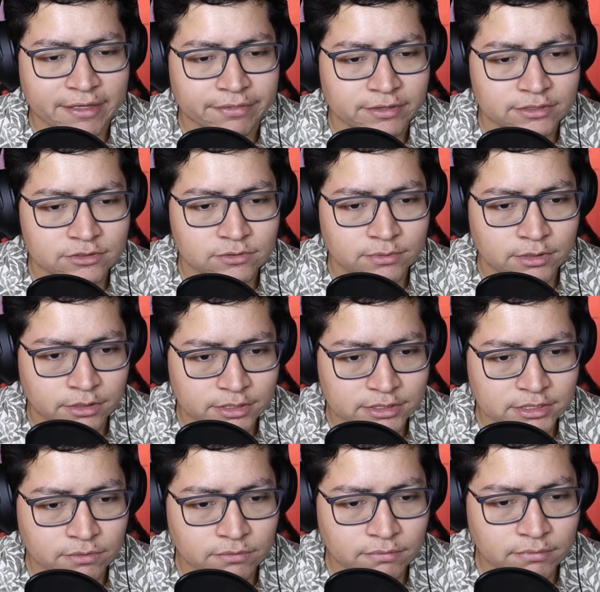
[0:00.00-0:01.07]
to be honest. He
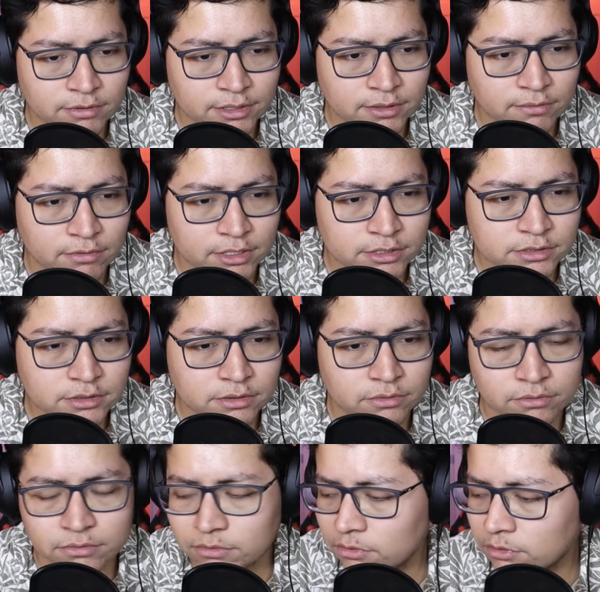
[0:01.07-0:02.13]
really was
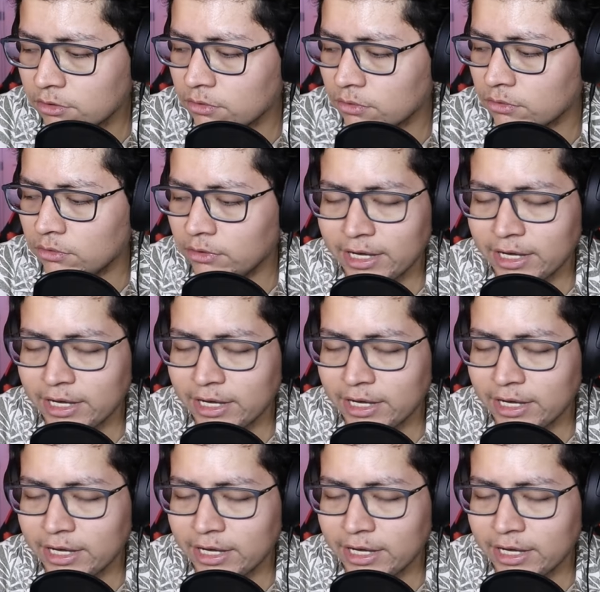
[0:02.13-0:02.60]
good. Look at